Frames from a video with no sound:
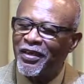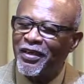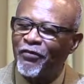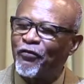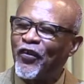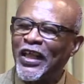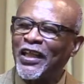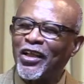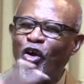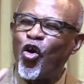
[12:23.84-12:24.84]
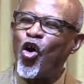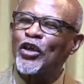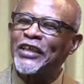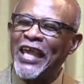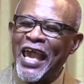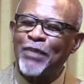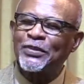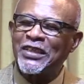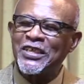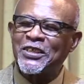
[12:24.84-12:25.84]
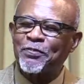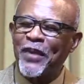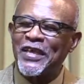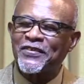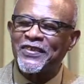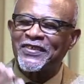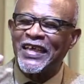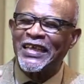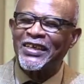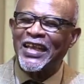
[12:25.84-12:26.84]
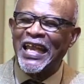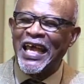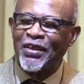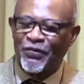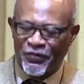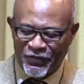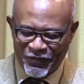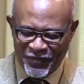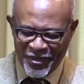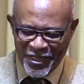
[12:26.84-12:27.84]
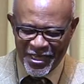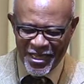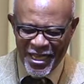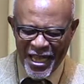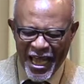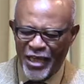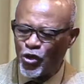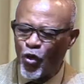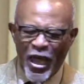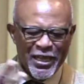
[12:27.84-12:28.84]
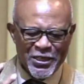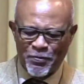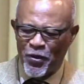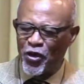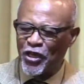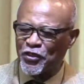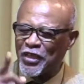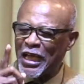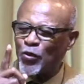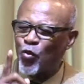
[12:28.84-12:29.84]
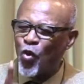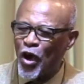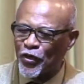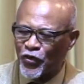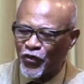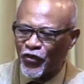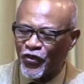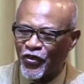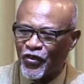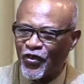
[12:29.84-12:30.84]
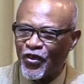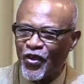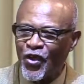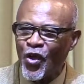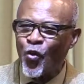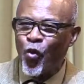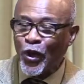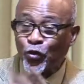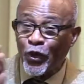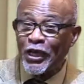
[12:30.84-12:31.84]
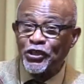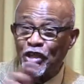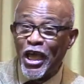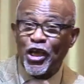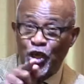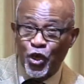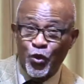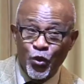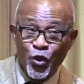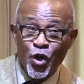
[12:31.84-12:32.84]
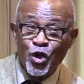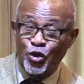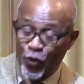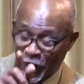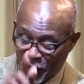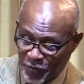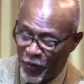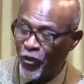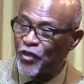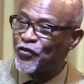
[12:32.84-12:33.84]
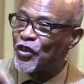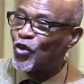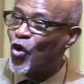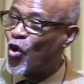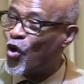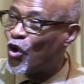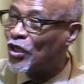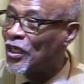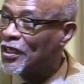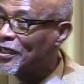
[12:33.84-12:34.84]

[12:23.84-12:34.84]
fill all the empty spaces in your life and you experience that once, what will it take you to experience it all